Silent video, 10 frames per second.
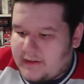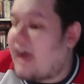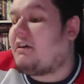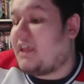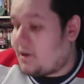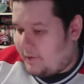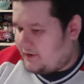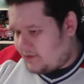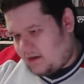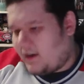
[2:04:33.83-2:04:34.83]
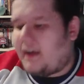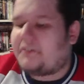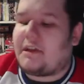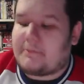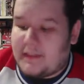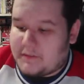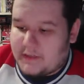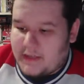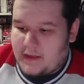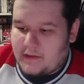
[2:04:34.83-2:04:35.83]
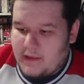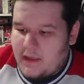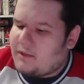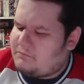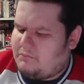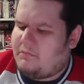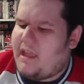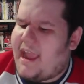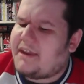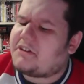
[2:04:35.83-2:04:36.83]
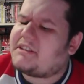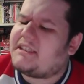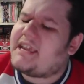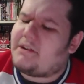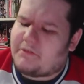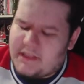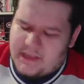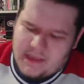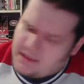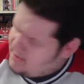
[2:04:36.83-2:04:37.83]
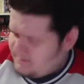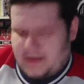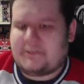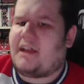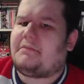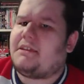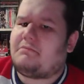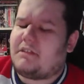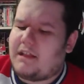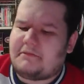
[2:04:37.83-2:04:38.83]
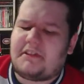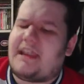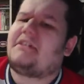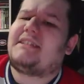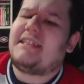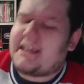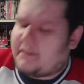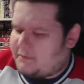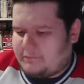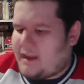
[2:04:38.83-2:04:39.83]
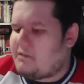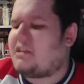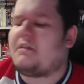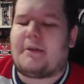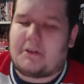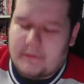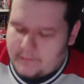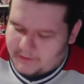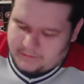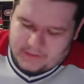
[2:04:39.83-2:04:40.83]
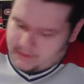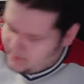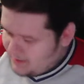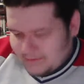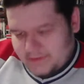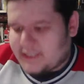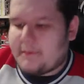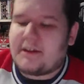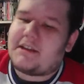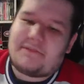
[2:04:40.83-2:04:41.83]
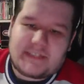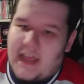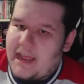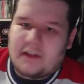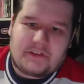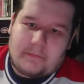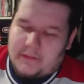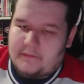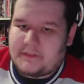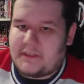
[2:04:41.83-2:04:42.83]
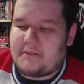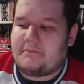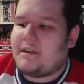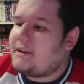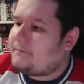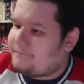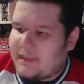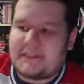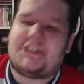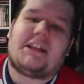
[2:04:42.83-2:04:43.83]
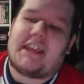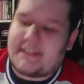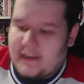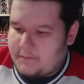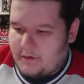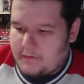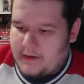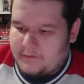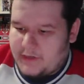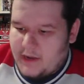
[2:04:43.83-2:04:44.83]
Cal Clutterbuck. All right, I'll drop the gloves. Anders Lee, really. I'll drop the gloves with Anders Lee or Cal Clutterbuck or whatever then. Like, just give me your toughest guy. I'll drop the gloves with him. Get the shit kicked out of me or whatever.